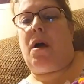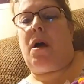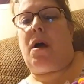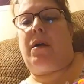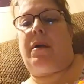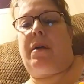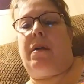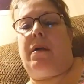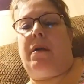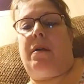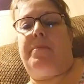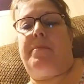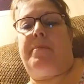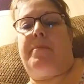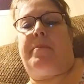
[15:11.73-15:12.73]
I
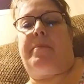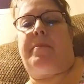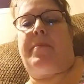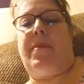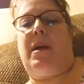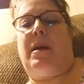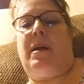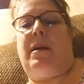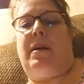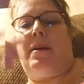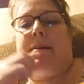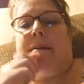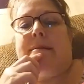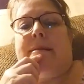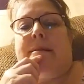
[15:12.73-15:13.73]
can't,
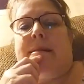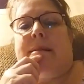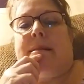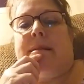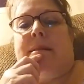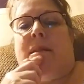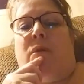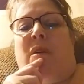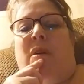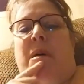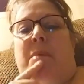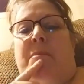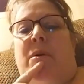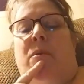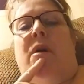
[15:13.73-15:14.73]

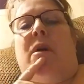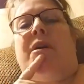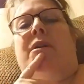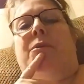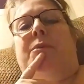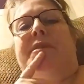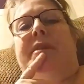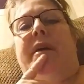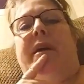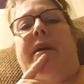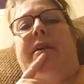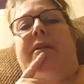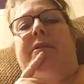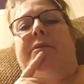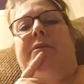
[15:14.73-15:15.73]
Chloe, remember Wanda
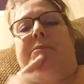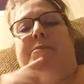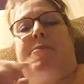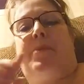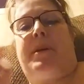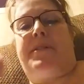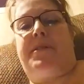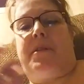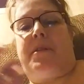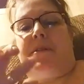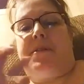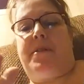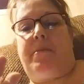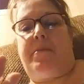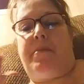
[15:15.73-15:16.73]
was saying to
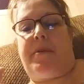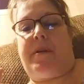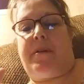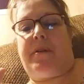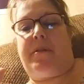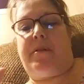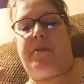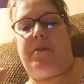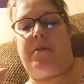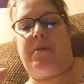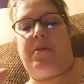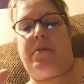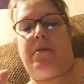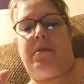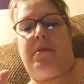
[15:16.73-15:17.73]
press on something?
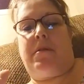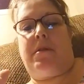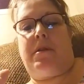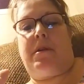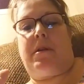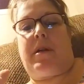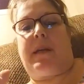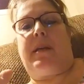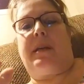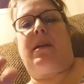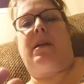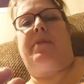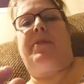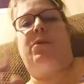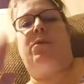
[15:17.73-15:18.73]
I
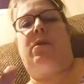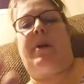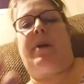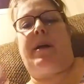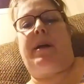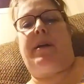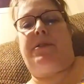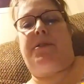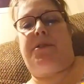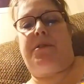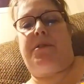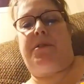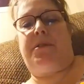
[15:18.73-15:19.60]
can give you a wrench.